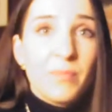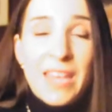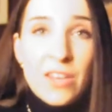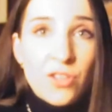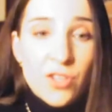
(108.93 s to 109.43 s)

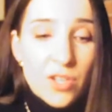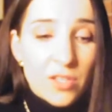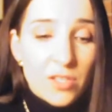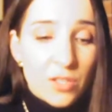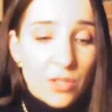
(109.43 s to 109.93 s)

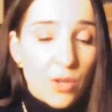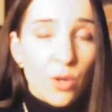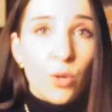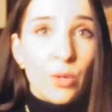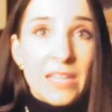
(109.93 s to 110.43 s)
injured
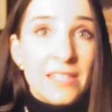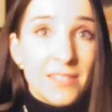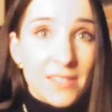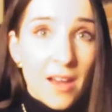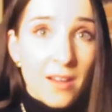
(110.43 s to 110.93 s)
or he's
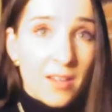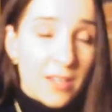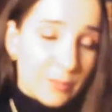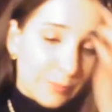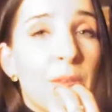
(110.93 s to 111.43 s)
stuck.
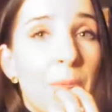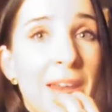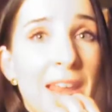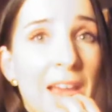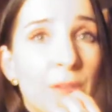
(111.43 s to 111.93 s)
So I
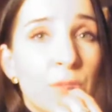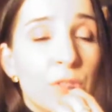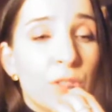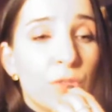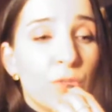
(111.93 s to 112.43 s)
went
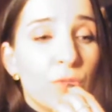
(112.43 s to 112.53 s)
out